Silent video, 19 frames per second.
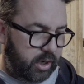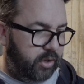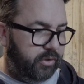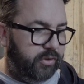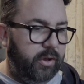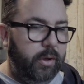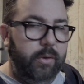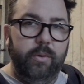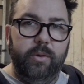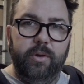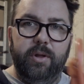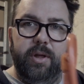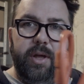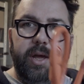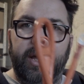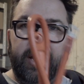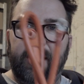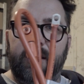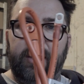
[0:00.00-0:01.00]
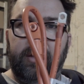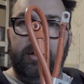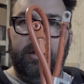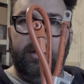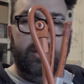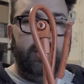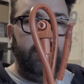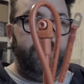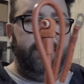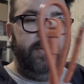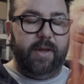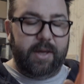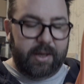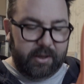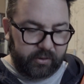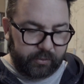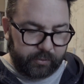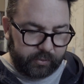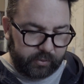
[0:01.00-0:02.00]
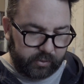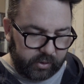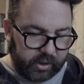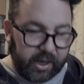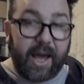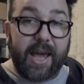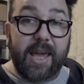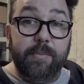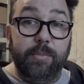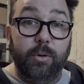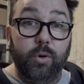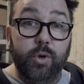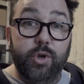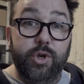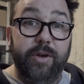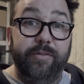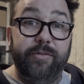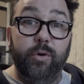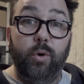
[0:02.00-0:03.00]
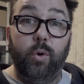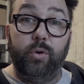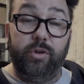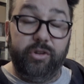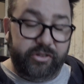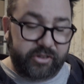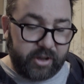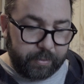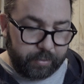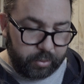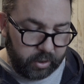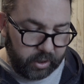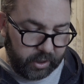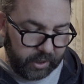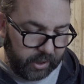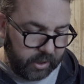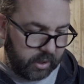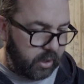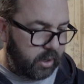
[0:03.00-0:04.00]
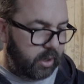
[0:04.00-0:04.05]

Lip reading: So these cables you have to order separately.